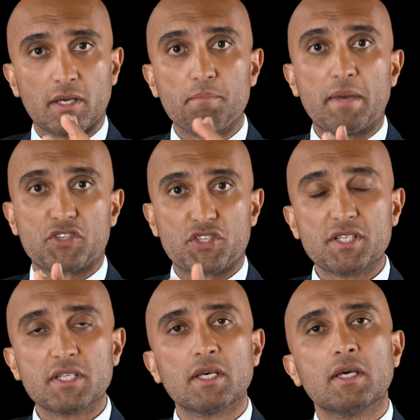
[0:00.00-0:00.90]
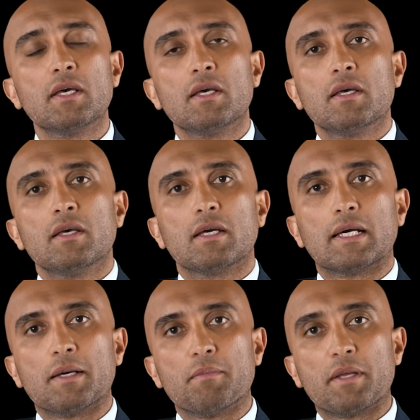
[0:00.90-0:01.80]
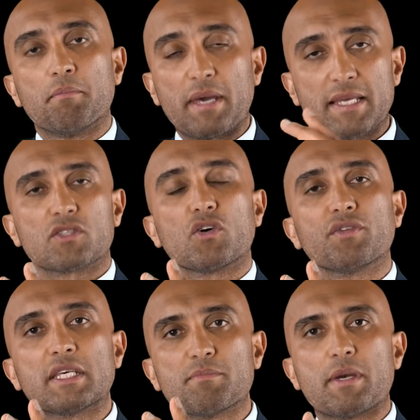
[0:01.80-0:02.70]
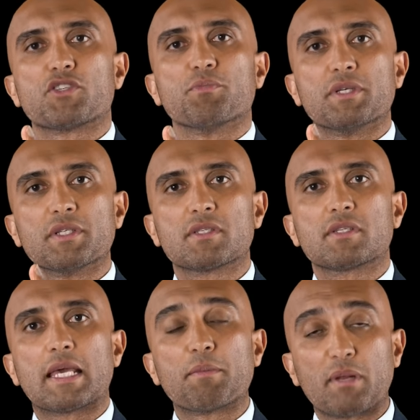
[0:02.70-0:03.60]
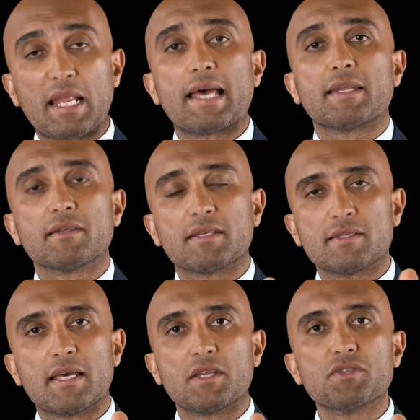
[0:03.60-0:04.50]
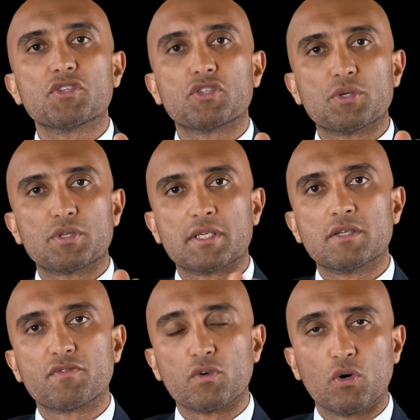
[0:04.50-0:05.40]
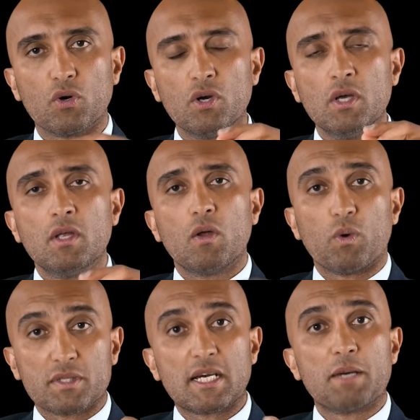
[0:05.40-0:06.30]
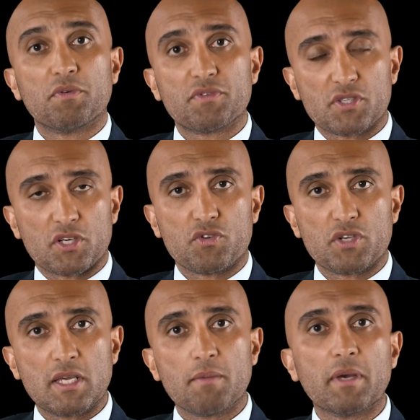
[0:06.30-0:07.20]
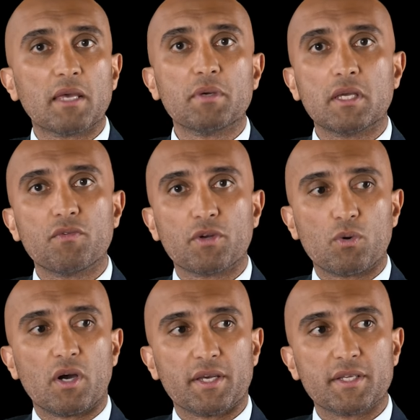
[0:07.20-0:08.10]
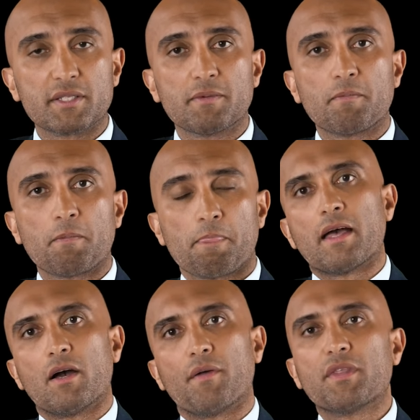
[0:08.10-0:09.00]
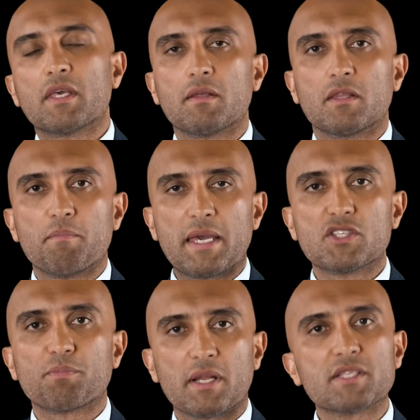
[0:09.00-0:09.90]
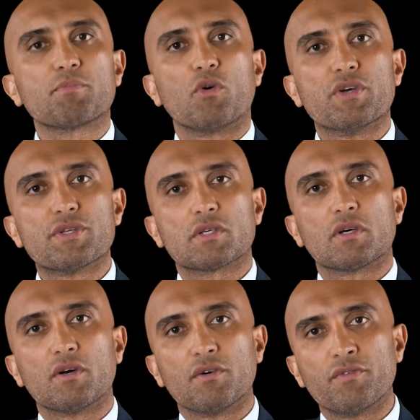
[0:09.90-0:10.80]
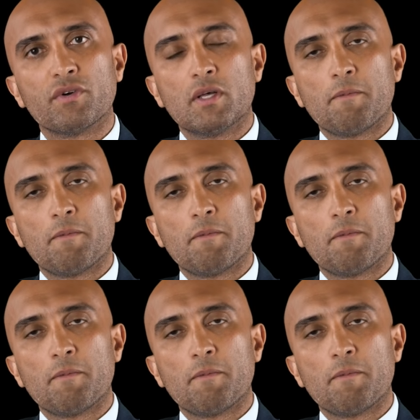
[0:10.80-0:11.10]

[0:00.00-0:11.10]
are measured. And based on these measurements, a plan is then instituted for what type of surgery may be required. Now, the major plus point of